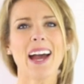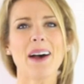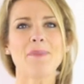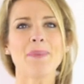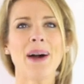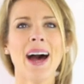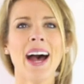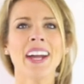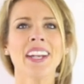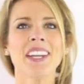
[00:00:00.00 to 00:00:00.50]
I'm
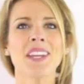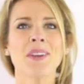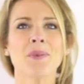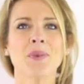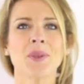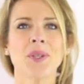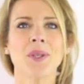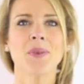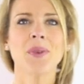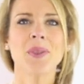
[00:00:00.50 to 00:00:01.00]
Heidi
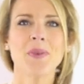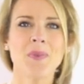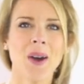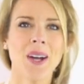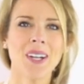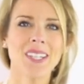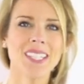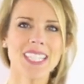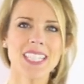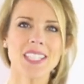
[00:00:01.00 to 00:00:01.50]
Rue with
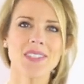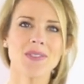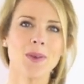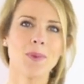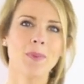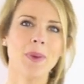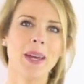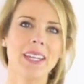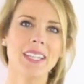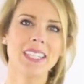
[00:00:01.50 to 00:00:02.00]

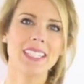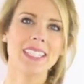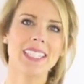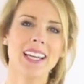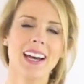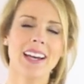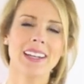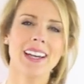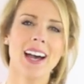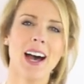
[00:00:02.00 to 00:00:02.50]

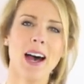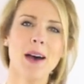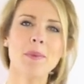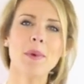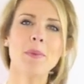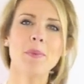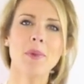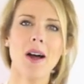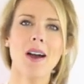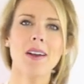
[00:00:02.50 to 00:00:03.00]
PartiesForPennies.com,
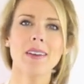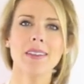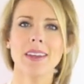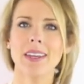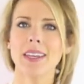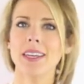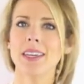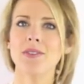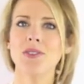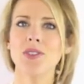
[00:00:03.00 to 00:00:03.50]
a blog
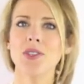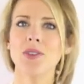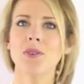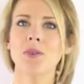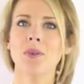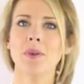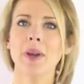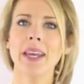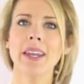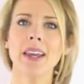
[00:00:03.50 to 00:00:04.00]
that gives you
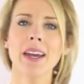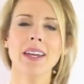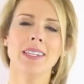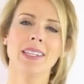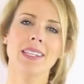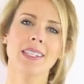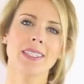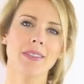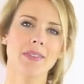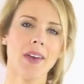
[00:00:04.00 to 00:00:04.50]
great
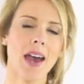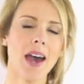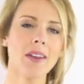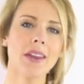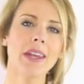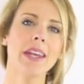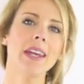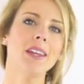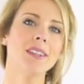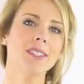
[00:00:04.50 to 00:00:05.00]
ideas of how
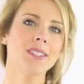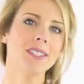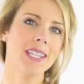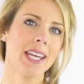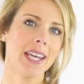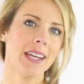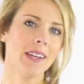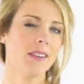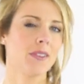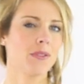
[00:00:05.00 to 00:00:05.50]
to
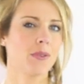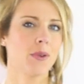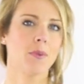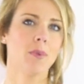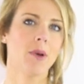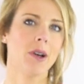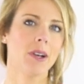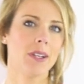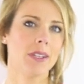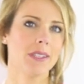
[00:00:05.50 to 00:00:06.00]
entertain and throw
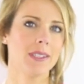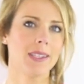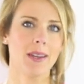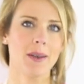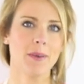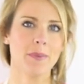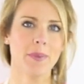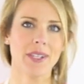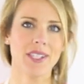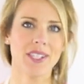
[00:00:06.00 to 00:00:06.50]
parties
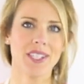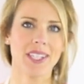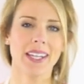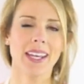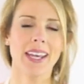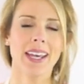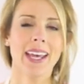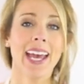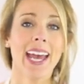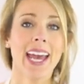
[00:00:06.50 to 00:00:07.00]
on a budget.
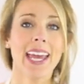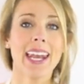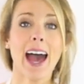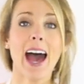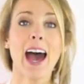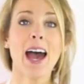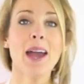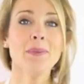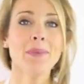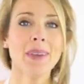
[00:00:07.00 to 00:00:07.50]
And
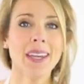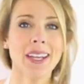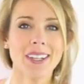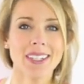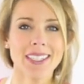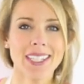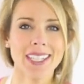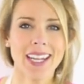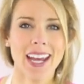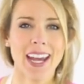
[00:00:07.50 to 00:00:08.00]
I'm here
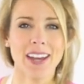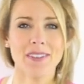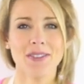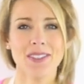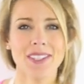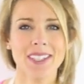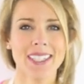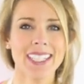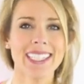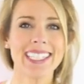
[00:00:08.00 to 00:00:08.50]
today
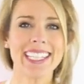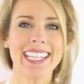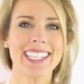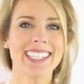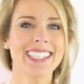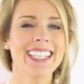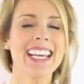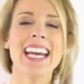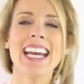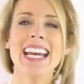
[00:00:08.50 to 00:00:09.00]
for
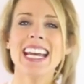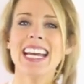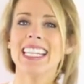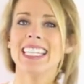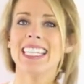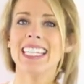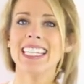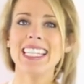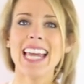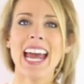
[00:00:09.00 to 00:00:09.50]
Sizzix.
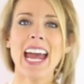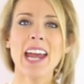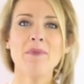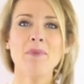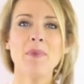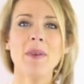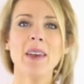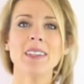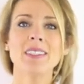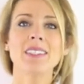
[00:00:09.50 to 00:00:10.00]

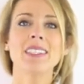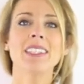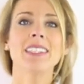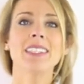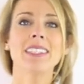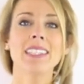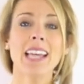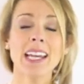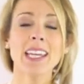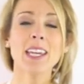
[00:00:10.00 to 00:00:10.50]
Today is the
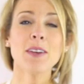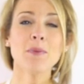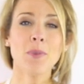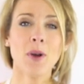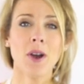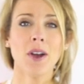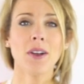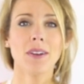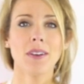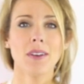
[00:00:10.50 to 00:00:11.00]
second
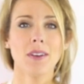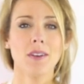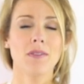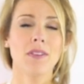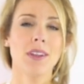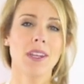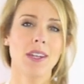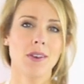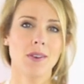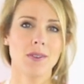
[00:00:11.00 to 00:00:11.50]
part in our
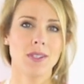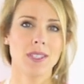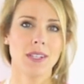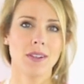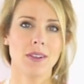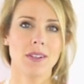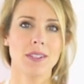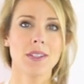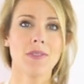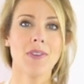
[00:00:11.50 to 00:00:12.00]
video
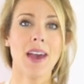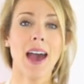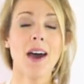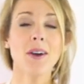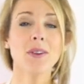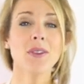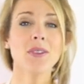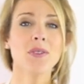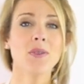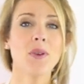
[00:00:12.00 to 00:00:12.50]
series of
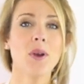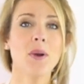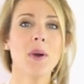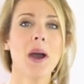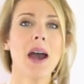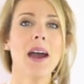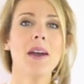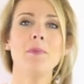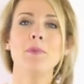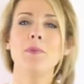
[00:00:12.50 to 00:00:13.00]
how to
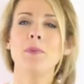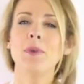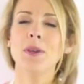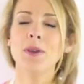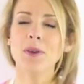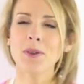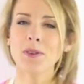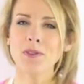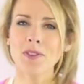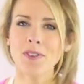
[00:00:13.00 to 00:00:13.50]
throw a
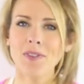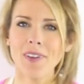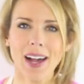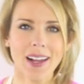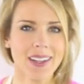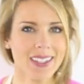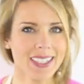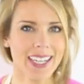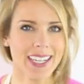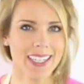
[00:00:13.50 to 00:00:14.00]
beautiful
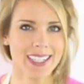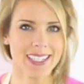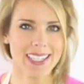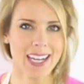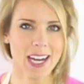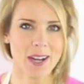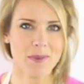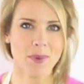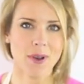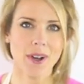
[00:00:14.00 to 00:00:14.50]
Valentine's
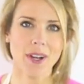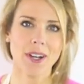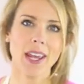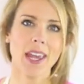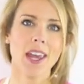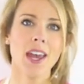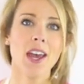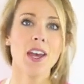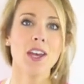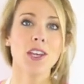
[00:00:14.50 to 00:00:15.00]
Day
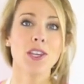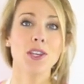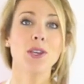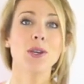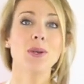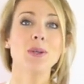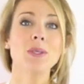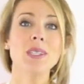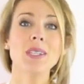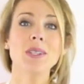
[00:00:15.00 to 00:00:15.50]
party
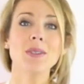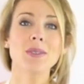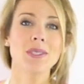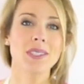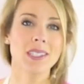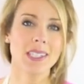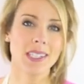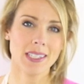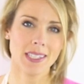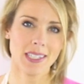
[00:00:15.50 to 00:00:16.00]
using your
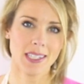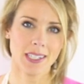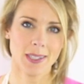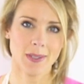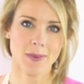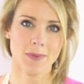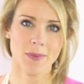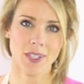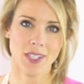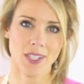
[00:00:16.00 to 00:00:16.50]

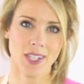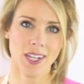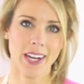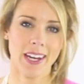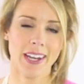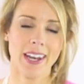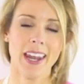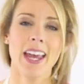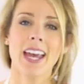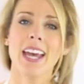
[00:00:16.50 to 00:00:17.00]
Sizzix
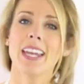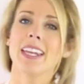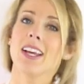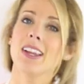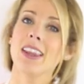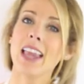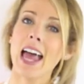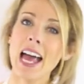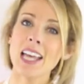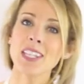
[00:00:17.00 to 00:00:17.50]
machine.
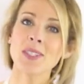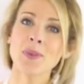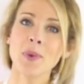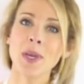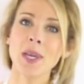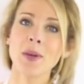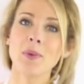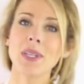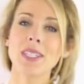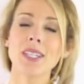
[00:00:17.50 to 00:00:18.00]
Now last
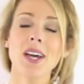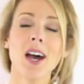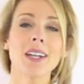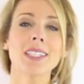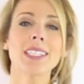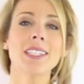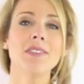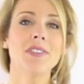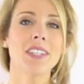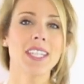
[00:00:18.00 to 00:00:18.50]
week we
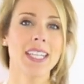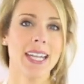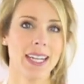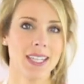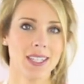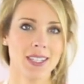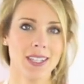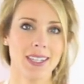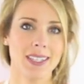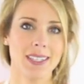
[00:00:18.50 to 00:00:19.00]
talked
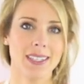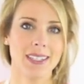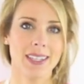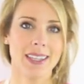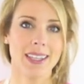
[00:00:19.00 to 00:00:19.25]
invitations.